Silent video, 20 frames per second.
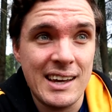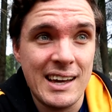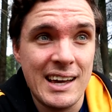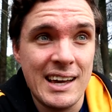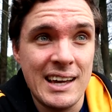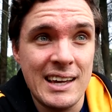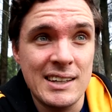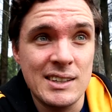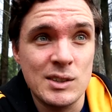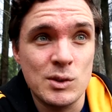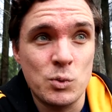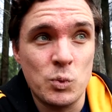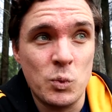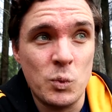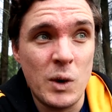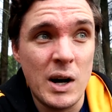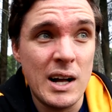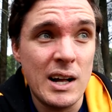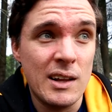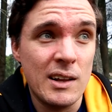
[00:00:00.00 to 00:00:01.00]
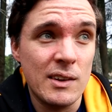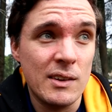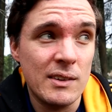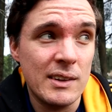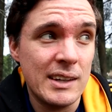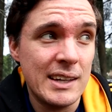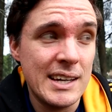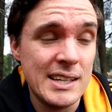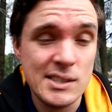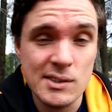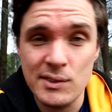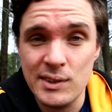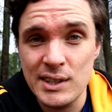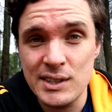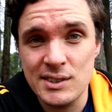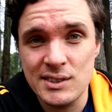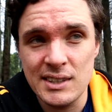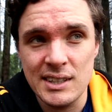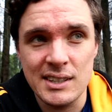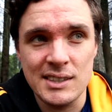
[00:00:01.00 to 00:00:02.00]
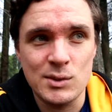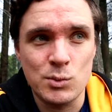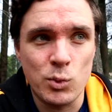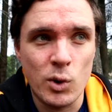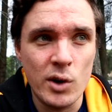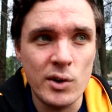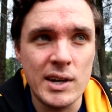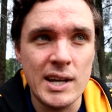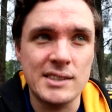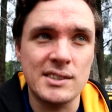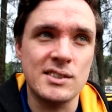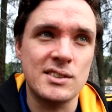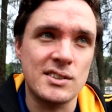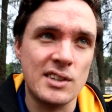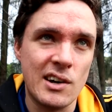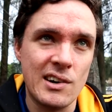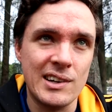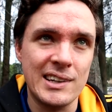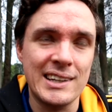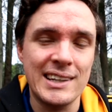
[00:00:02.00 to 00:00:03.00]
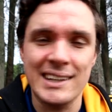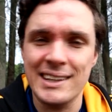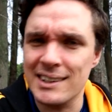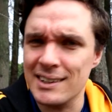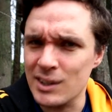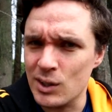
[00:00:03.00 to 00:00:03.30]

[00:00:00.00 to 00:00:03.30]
And while each of these things won't necessarily